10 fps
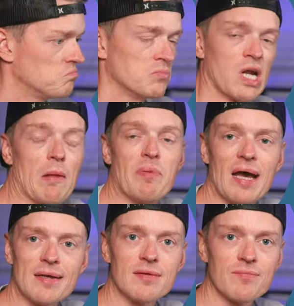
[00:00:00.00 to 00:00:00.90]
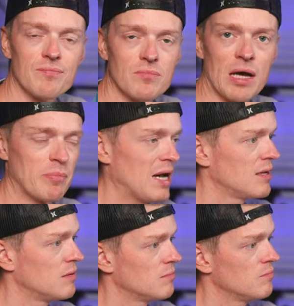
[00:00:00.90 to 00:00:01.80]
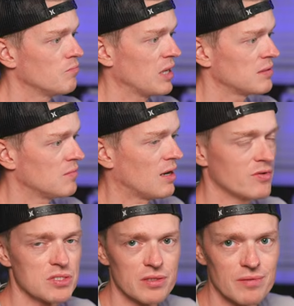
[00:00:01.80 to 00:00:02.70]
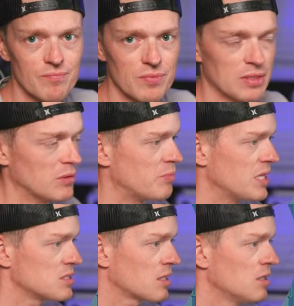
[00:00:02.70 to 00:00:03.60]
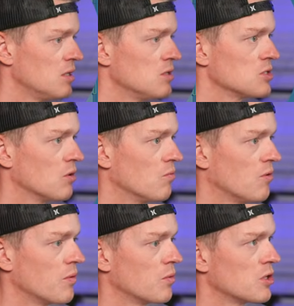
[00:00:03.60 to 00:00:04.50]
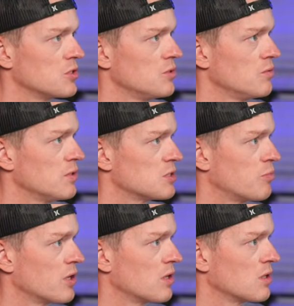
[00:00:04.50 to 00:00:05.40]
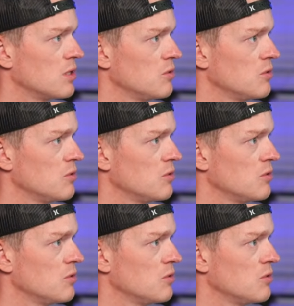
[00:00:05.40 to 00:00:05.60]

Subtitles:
Not bad. Not bad. but obviously a little bit basic. So what we want to do is put it on a new